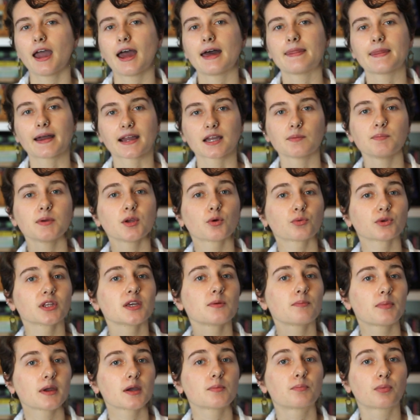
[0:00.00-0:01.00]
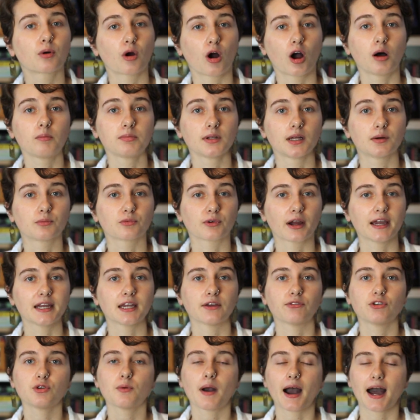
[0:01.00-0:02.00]
And that can be a really big problem,
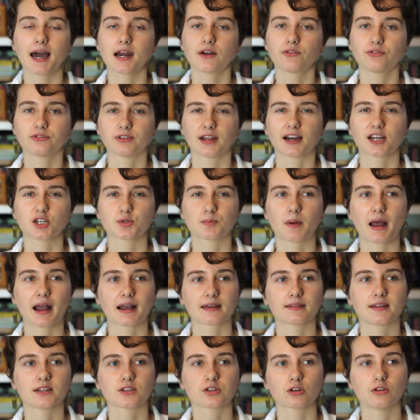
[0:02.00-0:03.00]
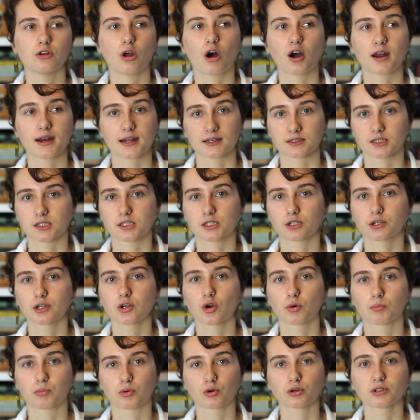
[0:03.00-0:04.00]
right? If you add a flashback that's not
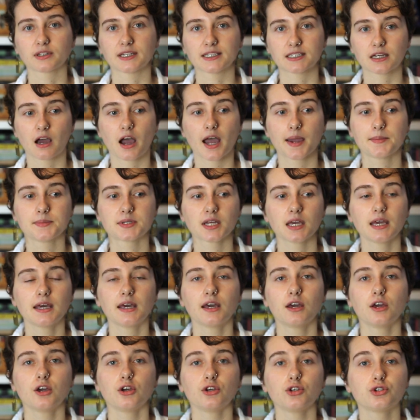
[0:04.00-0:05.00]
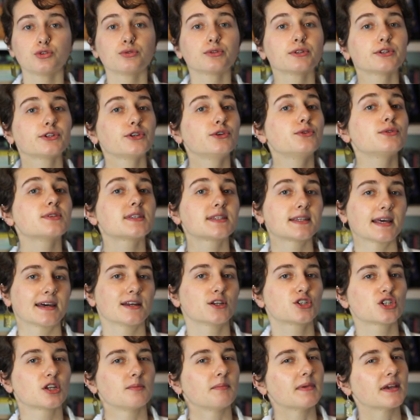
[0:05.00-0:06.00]
necessary or poorly timed, you lose
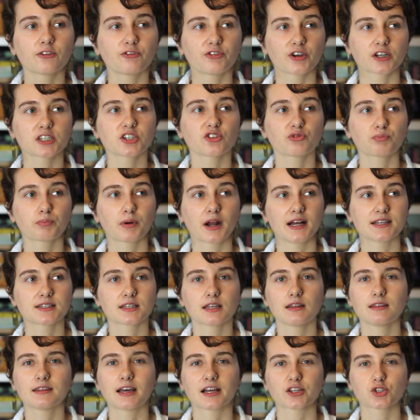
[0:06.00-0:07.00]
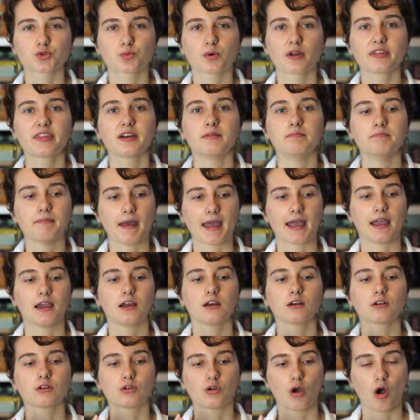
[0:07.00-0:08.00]
tension. In the fictive present, that's where the
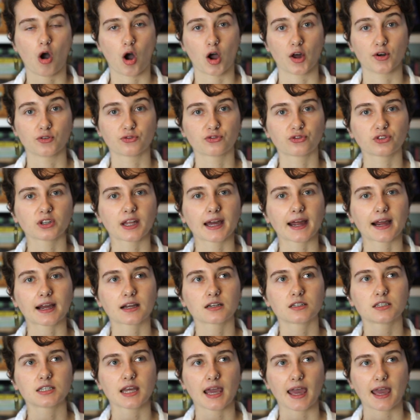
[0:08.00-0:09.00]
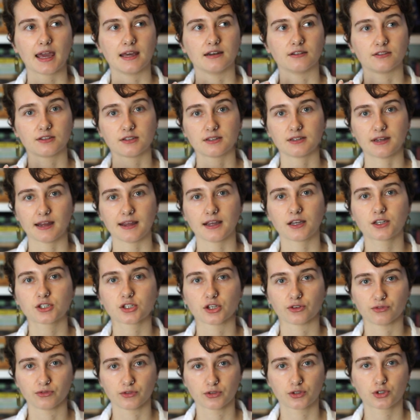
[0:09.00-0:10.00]
main conflict and
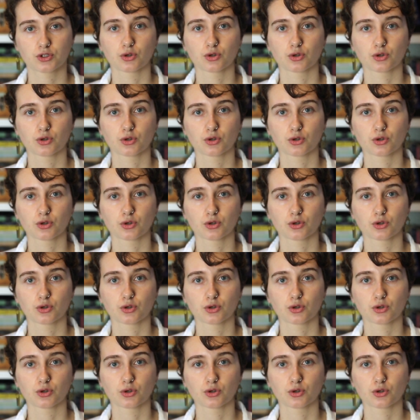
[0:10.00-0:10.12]
stakes of the